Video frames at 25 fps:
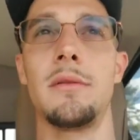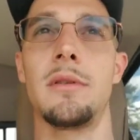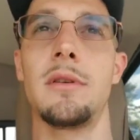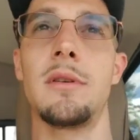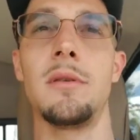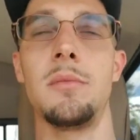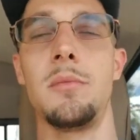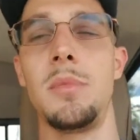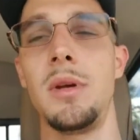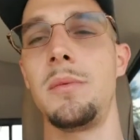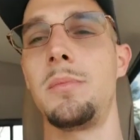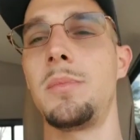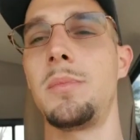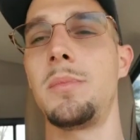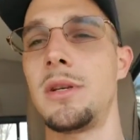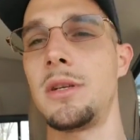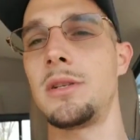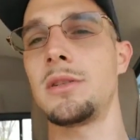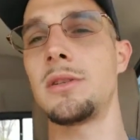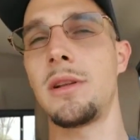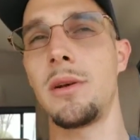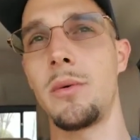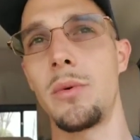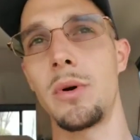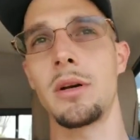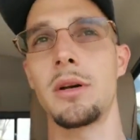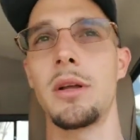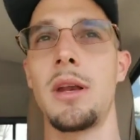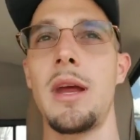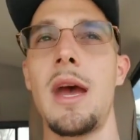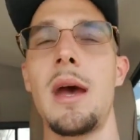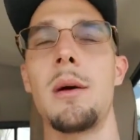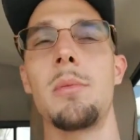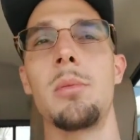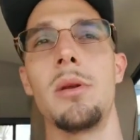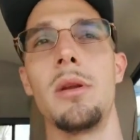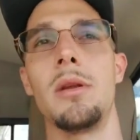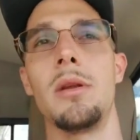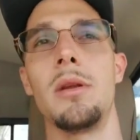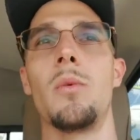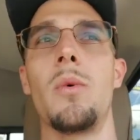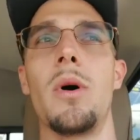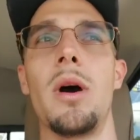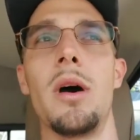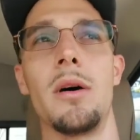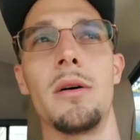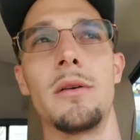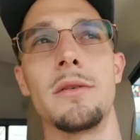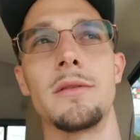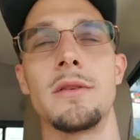could be potentially what could happen in the
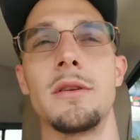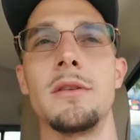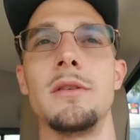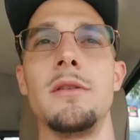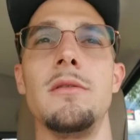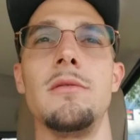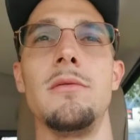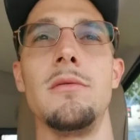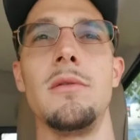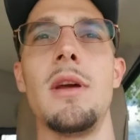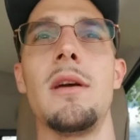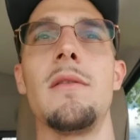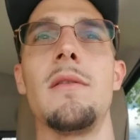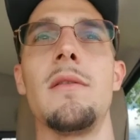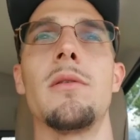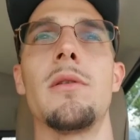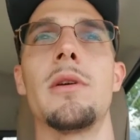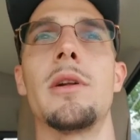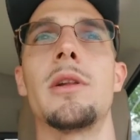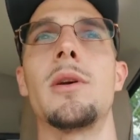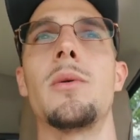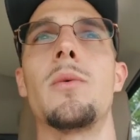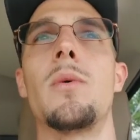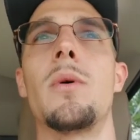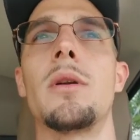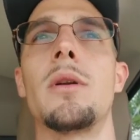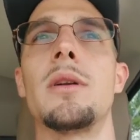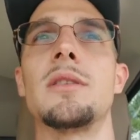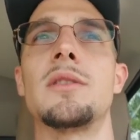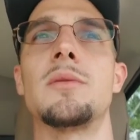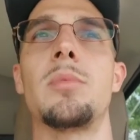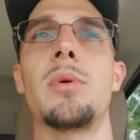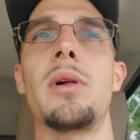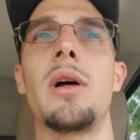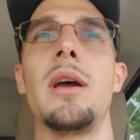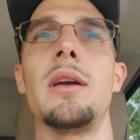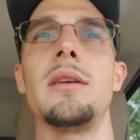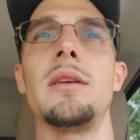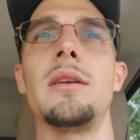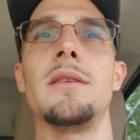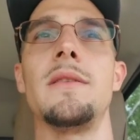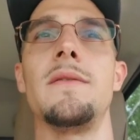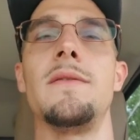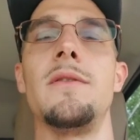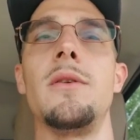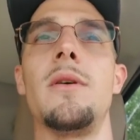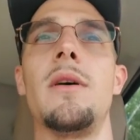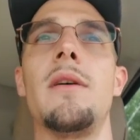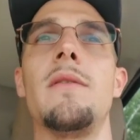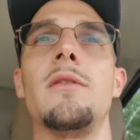well. So you never really want to splice.
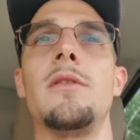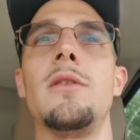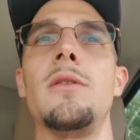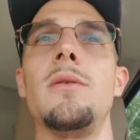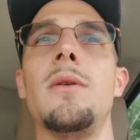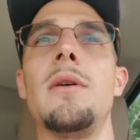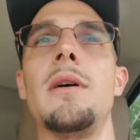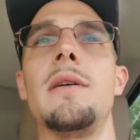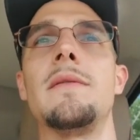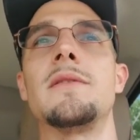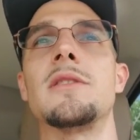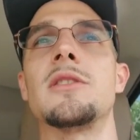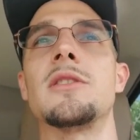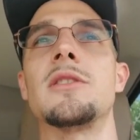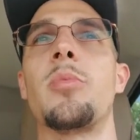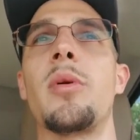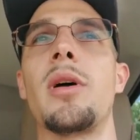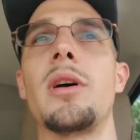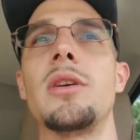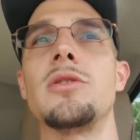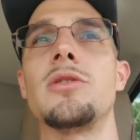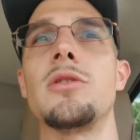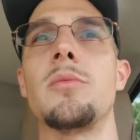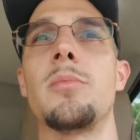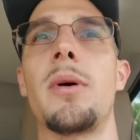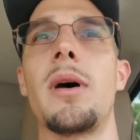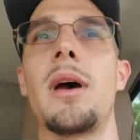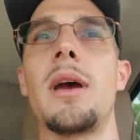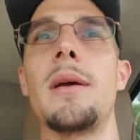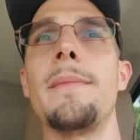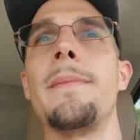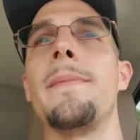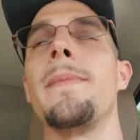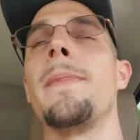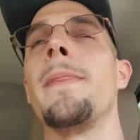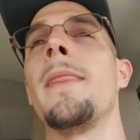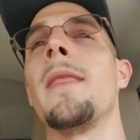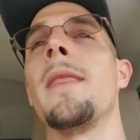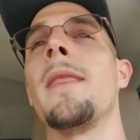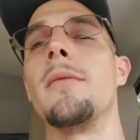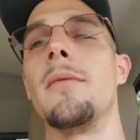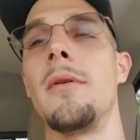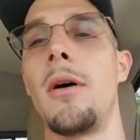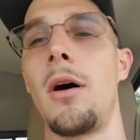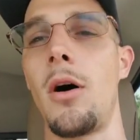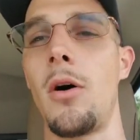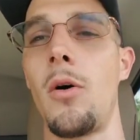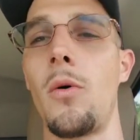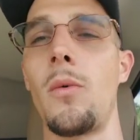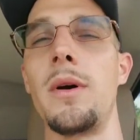If you ever do have to splice your pipe,
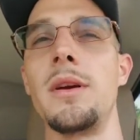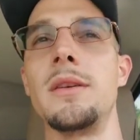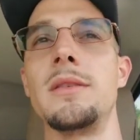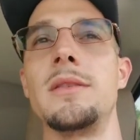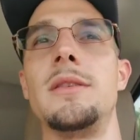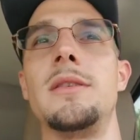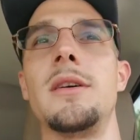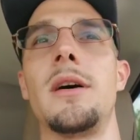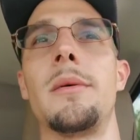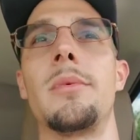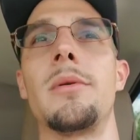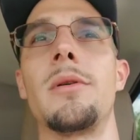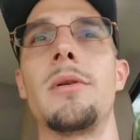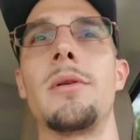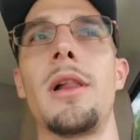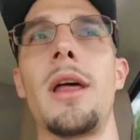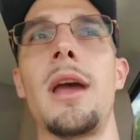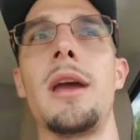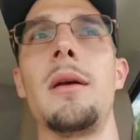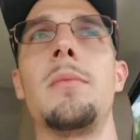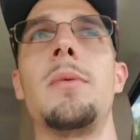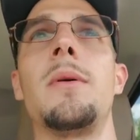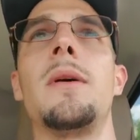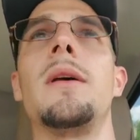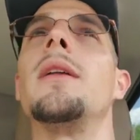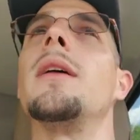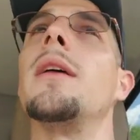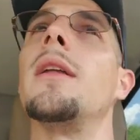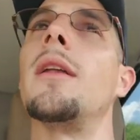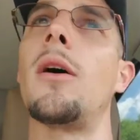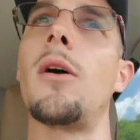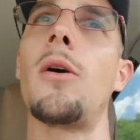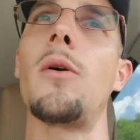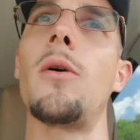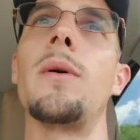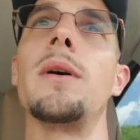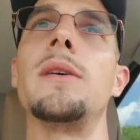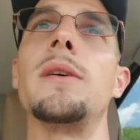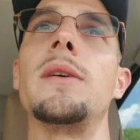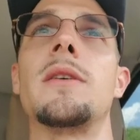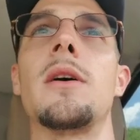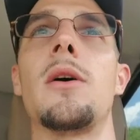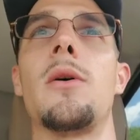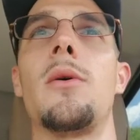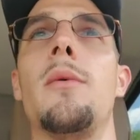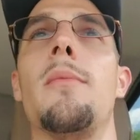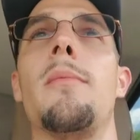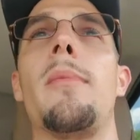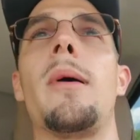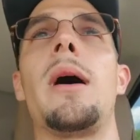always double clamp it, and always
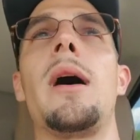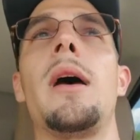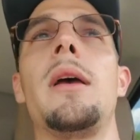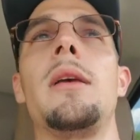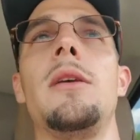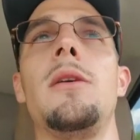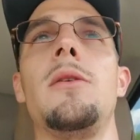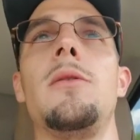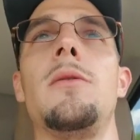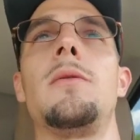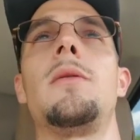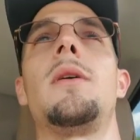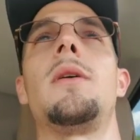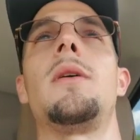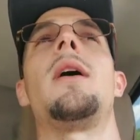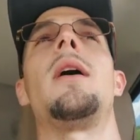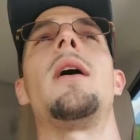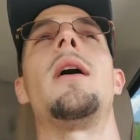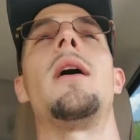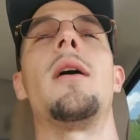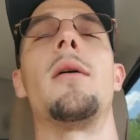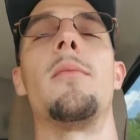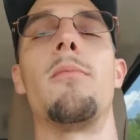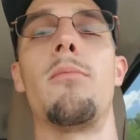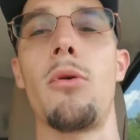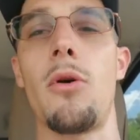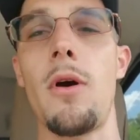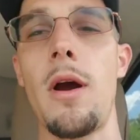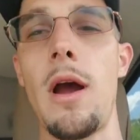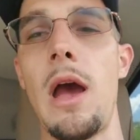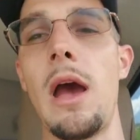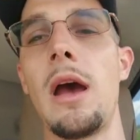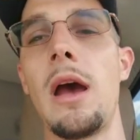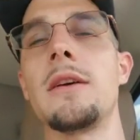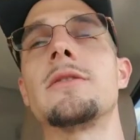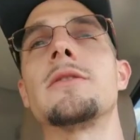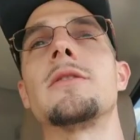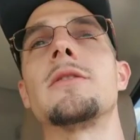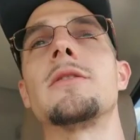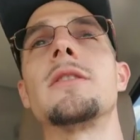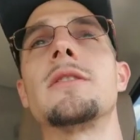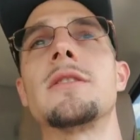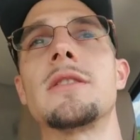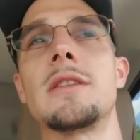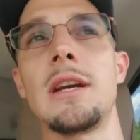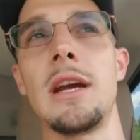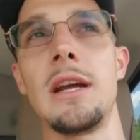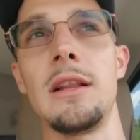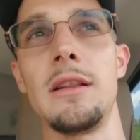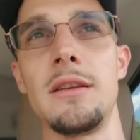go and buy you a brass or a
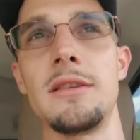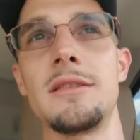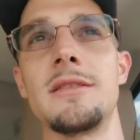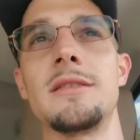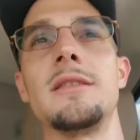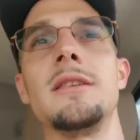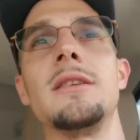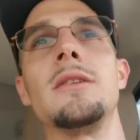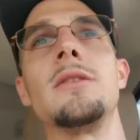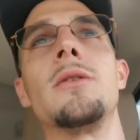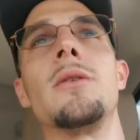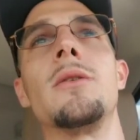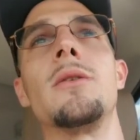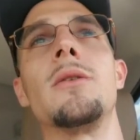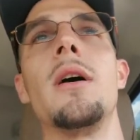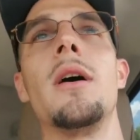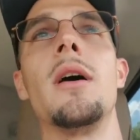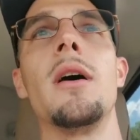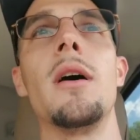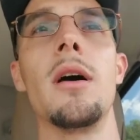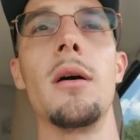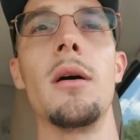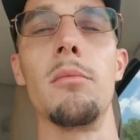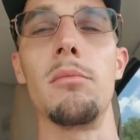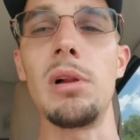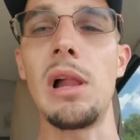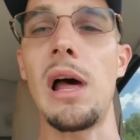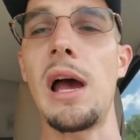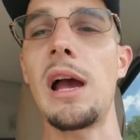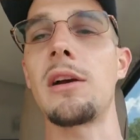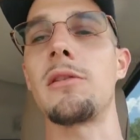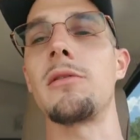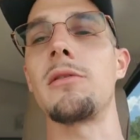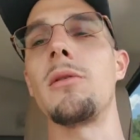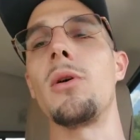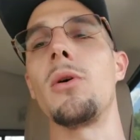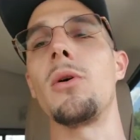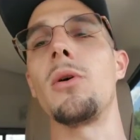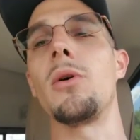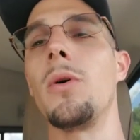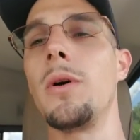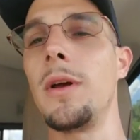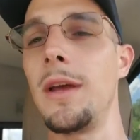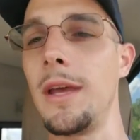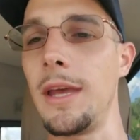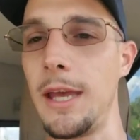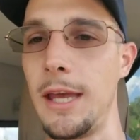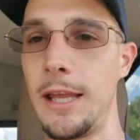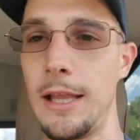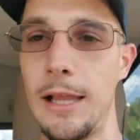stainless steel black roll
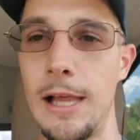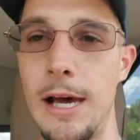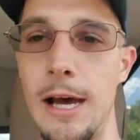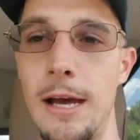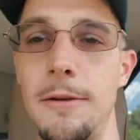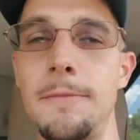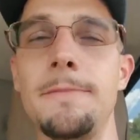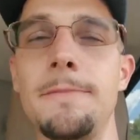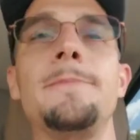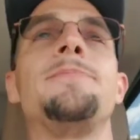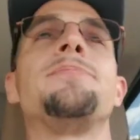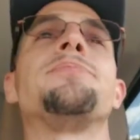inline.